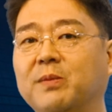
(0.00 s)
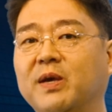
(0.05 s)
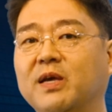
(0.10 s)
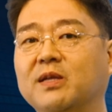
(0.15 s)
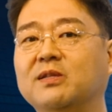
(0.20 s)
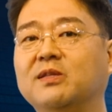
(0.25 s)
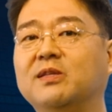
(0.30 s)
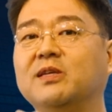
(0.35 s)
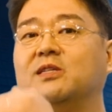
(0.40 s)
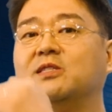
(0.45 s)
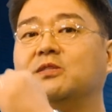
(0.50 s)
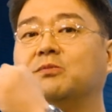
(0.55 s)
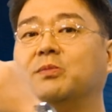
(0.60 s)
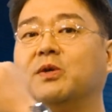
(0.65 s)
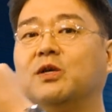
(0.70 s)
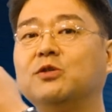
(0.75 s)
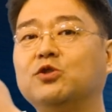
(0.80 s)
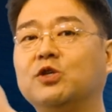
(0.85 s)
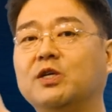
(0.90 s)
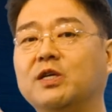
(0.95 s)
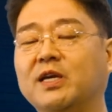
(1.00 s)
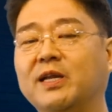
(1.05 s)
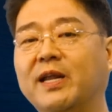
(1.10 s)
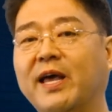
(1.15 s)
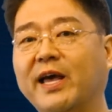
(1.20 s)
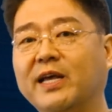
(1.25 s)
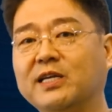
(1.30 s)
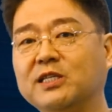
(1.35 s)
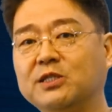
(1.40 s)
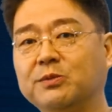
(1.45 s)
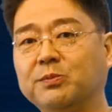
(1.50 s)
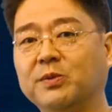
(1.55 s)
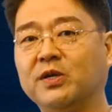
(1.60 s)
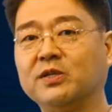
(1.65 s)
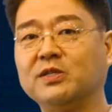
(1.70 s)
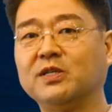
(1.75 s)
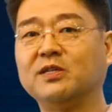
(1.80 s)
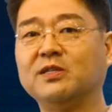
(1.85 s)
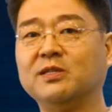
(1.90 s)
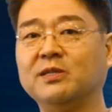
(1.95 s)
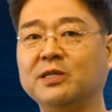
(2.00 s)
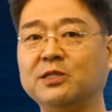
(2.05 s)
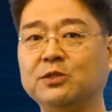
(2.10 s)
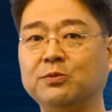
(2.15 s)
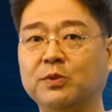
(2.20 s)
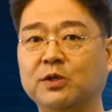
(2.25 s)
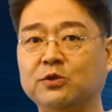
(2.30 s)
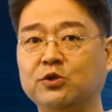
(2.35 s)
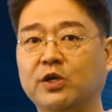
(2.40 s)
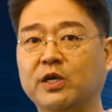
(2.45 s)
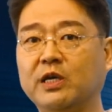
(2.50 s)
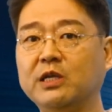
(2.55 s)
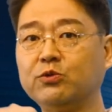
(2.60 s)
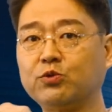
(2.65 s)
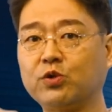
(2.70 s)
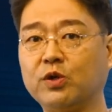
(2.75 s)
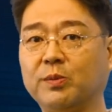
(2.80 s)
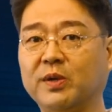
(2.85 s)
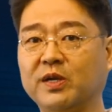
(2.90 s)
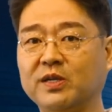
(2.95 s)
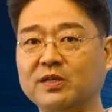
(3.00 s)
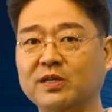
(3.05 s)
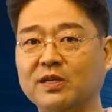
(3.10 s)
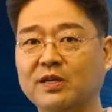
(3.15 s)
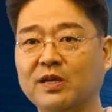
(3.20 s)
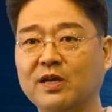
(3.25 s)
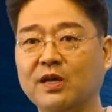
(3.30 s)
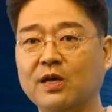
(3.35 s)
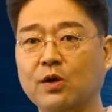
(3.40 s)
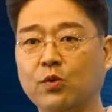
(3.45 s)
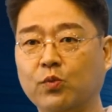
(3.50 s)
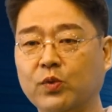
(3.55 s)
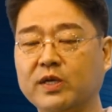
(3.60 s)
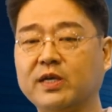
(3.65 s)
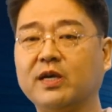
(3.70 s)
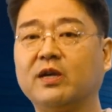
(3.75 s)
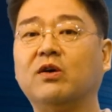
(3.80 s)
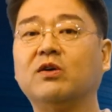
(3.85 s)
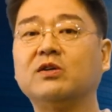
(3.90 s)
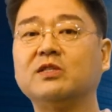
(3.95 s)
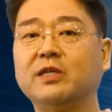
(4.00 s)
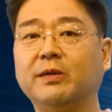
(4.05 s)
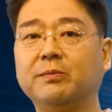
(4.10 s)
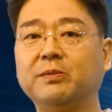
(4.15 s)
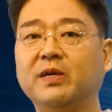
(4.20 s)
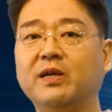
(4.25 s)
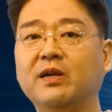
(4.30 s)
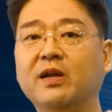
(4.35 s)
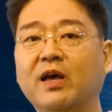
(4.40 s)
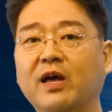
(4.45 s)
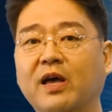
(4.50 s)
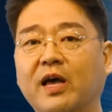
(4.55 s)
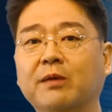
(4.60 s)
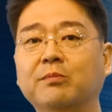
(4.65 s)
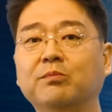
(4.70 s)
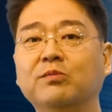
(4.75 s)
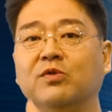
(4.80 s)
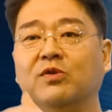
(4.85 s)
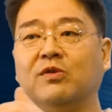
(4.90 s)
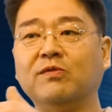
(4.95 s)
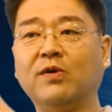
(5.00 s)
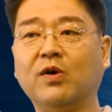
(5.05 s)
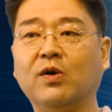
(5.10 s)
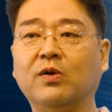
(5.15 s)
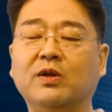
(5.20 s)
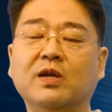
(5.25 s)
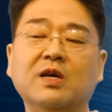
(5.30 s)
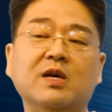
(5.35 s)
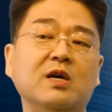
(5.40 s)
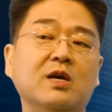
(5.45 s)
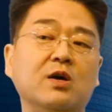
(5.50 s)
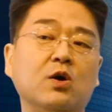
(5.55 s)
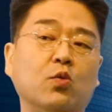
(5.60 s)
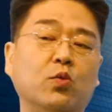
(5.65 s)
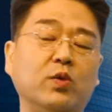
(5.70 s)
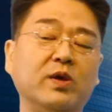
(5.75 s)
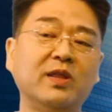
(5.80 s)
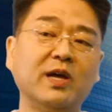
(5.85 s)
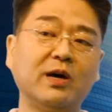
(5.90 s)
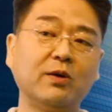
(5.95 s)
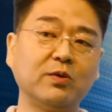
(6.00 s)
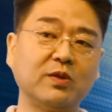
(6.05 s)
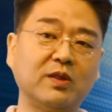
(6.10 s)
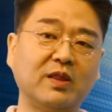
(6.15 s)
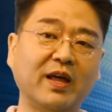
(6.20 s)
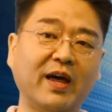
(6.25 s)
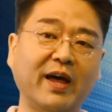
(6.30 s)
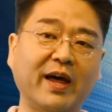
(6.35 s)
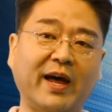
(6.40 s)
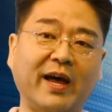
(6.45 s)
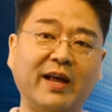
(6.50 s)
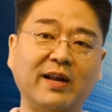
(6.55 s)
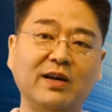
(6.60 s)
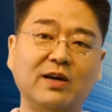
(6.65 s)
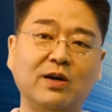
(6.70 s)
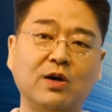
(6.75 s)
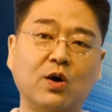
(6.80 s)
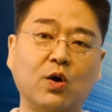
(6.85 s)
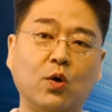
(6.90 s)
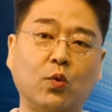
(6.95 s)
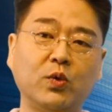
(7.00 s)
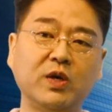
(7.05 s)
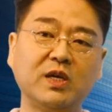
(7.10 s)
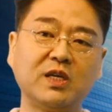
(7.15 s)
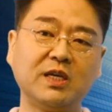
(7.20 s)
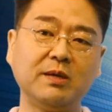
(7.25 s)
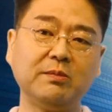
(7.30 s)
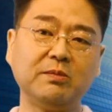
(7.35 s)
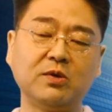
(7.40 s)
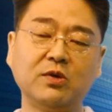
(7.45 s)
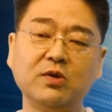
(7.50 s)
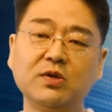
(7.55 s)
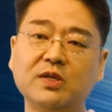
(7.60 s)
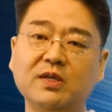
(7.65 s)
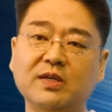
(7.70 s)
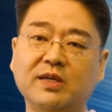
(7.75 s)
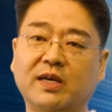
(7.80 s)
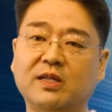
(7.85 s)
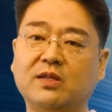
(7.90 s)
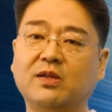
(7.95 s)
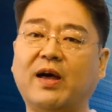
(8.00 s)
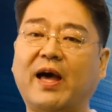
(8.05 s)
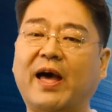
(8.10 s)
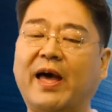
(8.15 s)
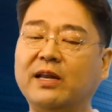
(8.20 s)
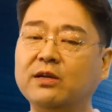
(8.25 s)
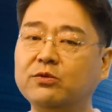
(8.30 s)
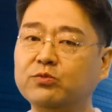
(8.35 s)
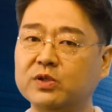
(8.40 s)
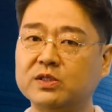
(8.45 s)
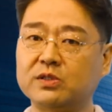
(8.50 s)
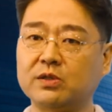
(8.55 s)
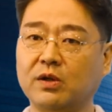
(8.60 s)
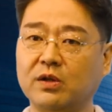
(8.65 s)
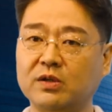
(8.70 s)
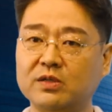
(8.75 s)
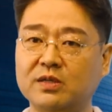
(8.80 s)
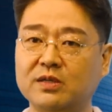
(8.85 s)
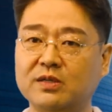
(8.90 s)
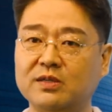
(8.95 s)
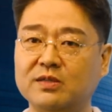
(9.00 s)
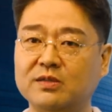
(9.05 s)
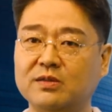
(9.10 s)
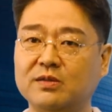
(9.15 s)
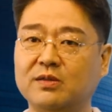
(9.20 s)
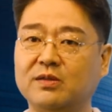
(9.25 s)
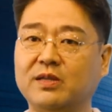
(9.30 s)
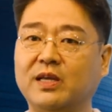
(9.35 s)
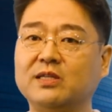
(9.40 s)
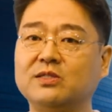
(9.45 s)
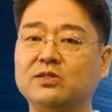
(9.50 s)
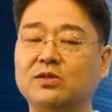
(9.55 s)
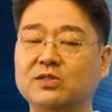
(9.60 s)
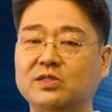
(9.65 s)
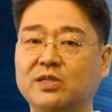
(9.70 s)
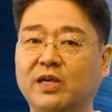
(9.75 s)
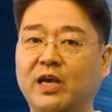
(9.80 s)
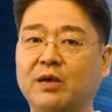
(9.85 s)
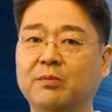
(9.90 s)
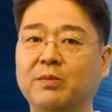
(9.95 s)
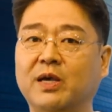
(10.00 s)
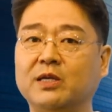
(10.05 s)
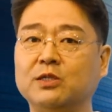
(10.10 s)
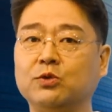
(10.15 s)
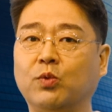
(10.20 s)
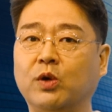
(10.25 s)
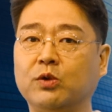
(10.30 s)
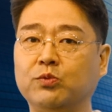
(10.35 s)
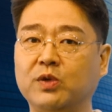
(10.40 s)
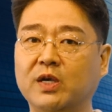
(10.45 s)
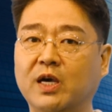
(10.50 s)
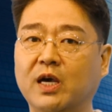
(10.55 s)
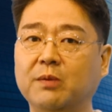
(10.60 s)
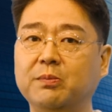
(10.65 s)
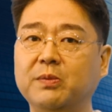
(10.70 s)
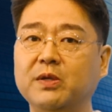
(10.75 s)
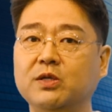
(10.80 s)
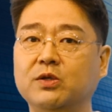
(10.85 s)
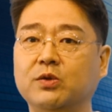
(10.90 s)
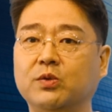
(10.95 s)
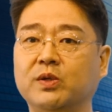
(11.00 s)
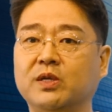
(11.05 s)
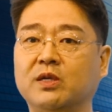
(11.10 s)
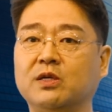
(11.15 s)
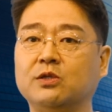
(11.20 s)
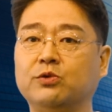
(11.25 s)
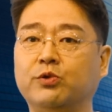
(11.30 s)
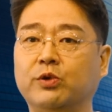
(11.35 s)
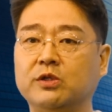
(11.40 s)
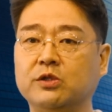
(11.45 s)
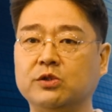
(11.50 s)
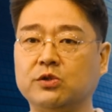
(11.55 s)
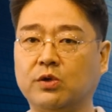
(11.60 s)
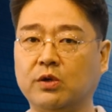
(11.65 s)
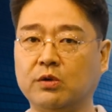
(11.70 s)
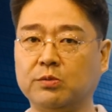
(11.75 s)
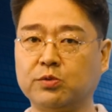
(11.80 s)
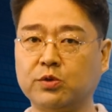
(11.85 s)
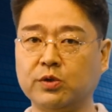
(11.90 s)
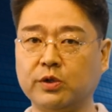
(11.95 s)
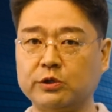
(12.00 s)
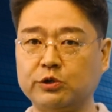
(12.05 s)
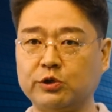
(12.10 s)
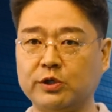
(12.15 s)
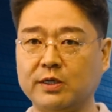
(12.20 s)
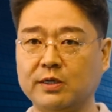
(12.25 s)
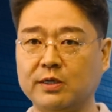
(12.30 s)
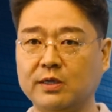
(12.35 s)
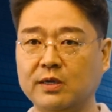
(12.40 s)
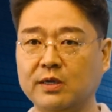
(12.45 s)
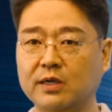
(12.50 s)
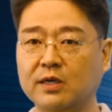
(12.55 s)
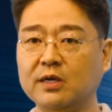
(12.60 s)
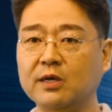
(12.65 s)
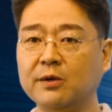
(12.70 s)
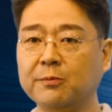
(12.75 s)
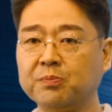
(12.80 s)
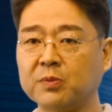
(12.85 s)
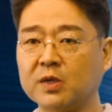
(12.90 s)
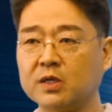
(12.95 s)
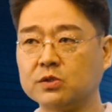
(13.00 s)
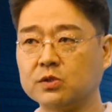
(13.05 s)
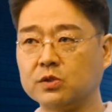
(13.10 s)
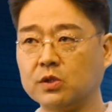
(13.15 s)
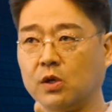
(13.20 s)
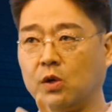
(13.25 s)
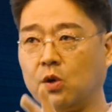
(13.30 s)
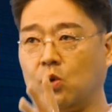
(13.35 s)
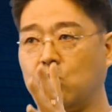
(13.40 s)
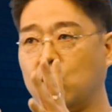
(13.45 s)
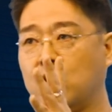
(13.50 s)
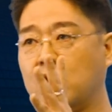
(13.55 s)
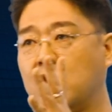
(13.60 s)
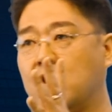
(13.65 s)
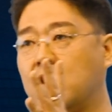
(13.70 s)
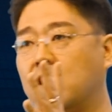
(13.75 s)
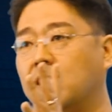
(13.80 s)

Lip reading: make this much enhancement, this much increment, we can accept it and move on. Without that, we keep looking at the end result. That's the same as what we have been doing in a traditional approach. So